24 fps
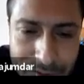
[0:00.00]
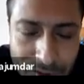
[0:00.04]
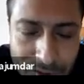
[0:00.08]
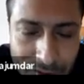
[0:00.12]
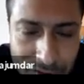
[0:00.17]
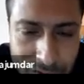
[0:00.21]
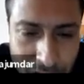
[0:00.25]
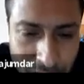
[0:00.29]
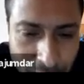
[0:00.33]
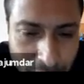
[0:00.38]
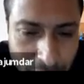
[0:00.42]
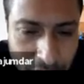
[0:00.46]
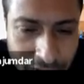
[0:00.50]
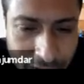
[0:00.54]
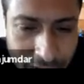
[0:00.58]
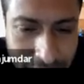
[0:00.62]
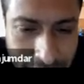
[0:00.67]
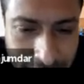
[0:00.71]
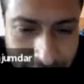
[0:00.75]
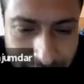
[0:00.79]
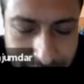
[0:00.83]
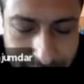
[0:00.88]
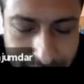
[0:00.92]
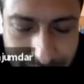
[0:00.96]
also about
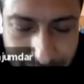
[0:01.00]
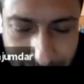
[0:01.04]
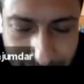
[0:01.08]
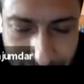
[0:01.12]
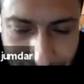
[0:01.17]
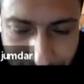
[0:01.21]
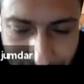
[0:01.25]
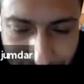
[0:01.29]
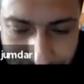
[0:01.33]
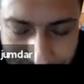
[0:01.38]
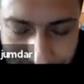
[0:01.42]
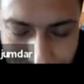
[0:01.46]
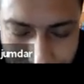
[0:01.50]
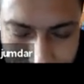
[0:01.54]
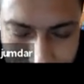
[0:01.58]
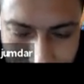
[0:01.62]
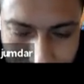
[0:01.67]
advertising and things